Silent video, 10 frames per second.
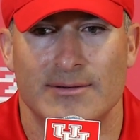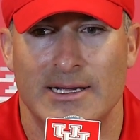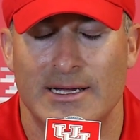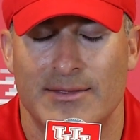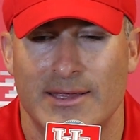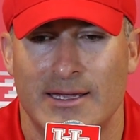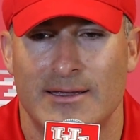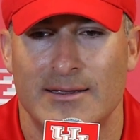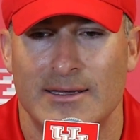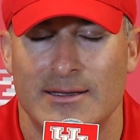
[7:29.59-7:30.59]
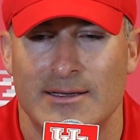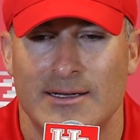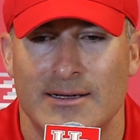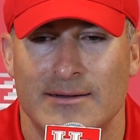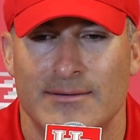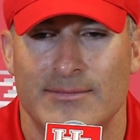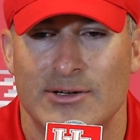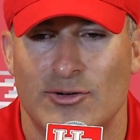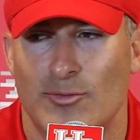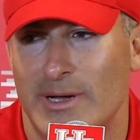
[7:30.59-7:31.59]
I think, uh, you
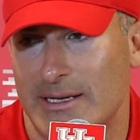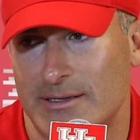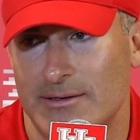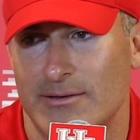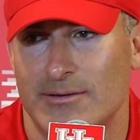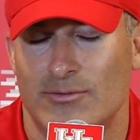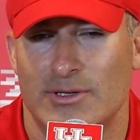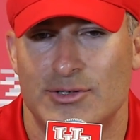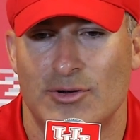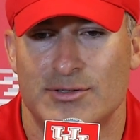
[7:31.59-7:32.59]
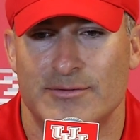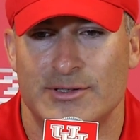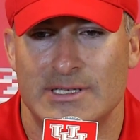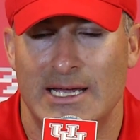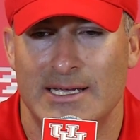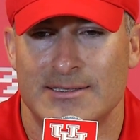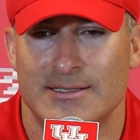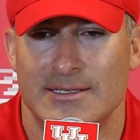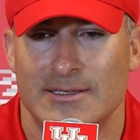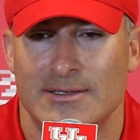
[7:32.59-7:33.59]
know, going back to what Joseph just asked,
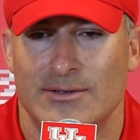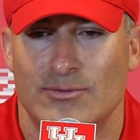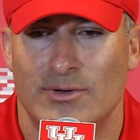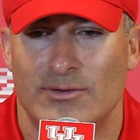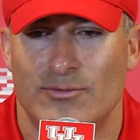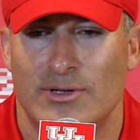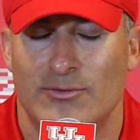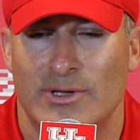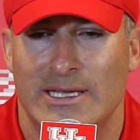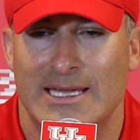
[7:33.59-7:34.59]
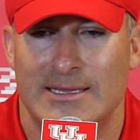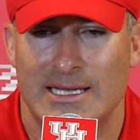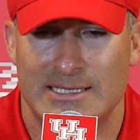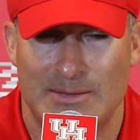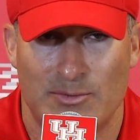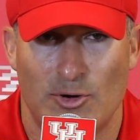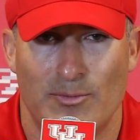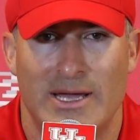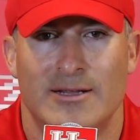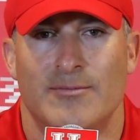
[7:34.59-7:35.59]
when, when we get that type of
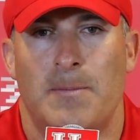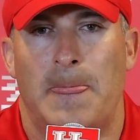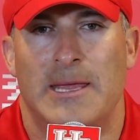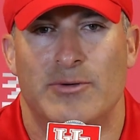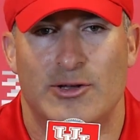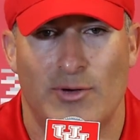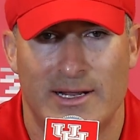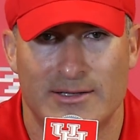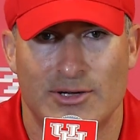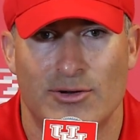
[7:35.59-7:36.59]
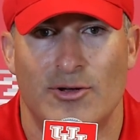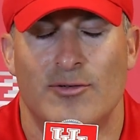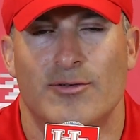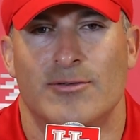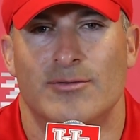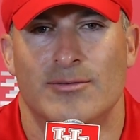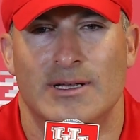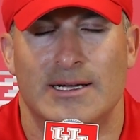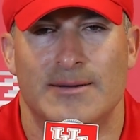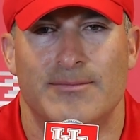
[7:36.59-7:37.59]
momentum and we create a turnover,
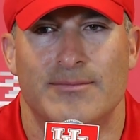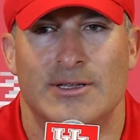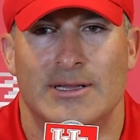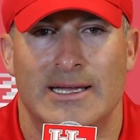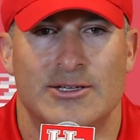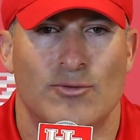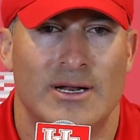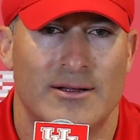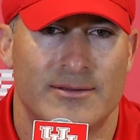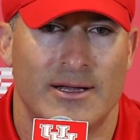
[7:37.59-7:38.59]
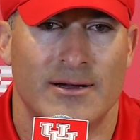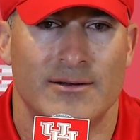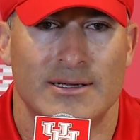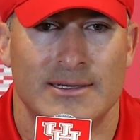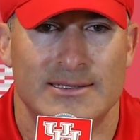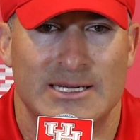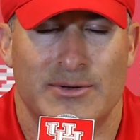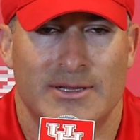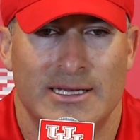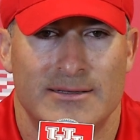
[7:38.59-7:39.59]
uh, you'd like to run out there.
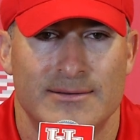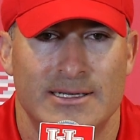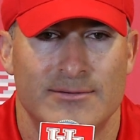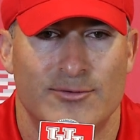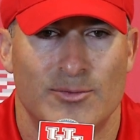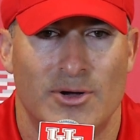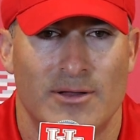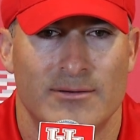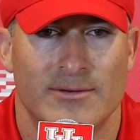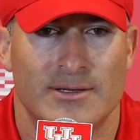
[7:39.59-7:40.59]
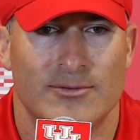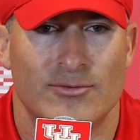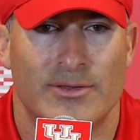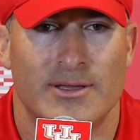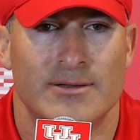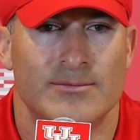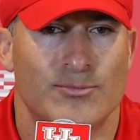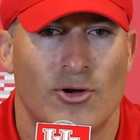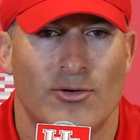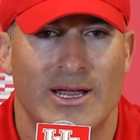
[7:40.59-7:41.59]
Typically in, in football, uh, within
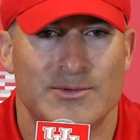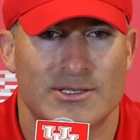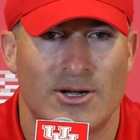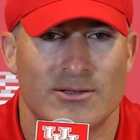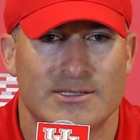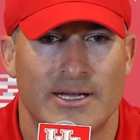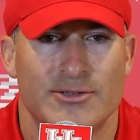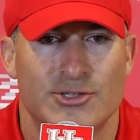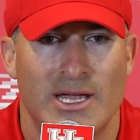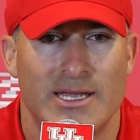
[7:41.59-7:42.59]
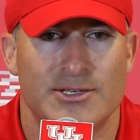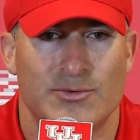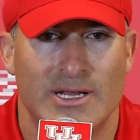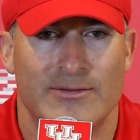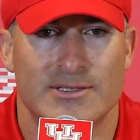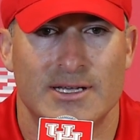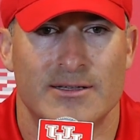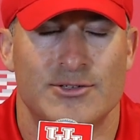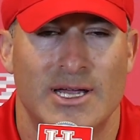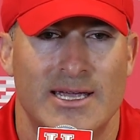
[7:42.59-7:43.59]
programs, it's called sudden change. When you have a
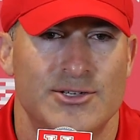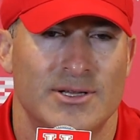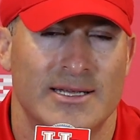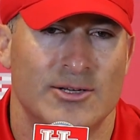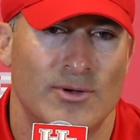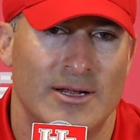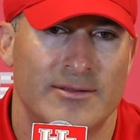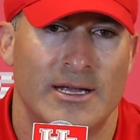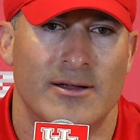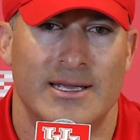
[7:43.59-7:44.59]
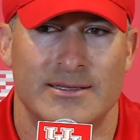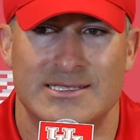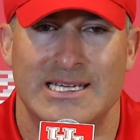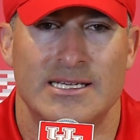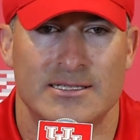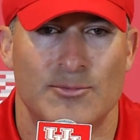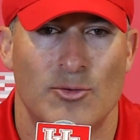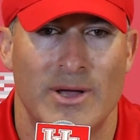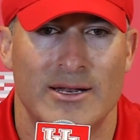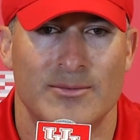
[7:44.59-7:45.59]
sudden change, you'd like to run out there and seize the
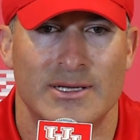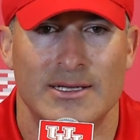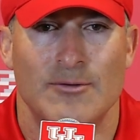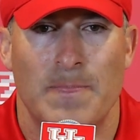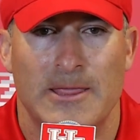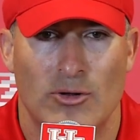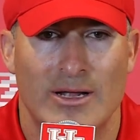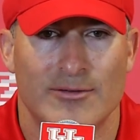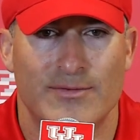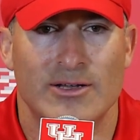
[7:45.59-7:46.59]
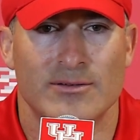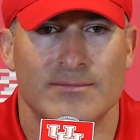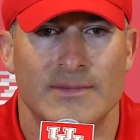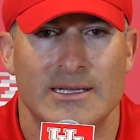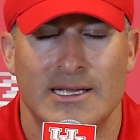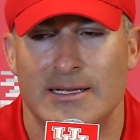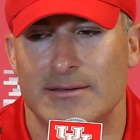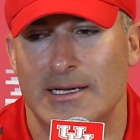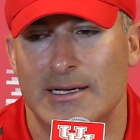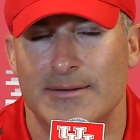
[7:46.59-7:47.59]
momentum, go down the field and,
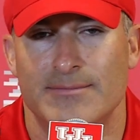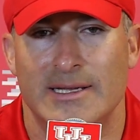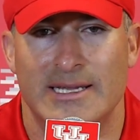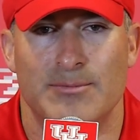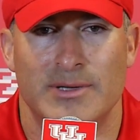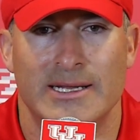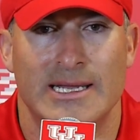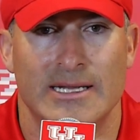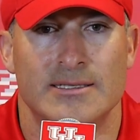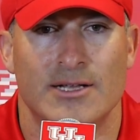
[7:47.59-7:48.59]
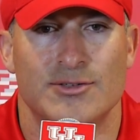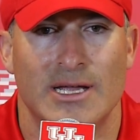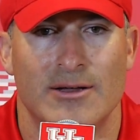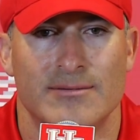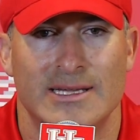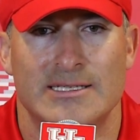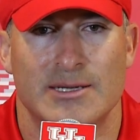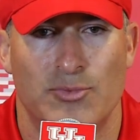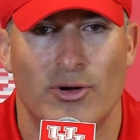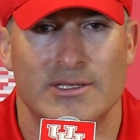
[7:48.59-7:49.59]
and, uh, and get, and get a touchdown, at least
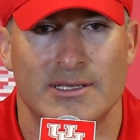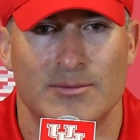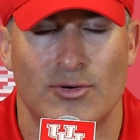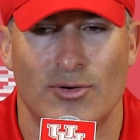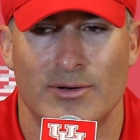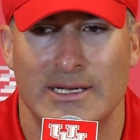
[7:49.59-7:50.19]
get points on the board.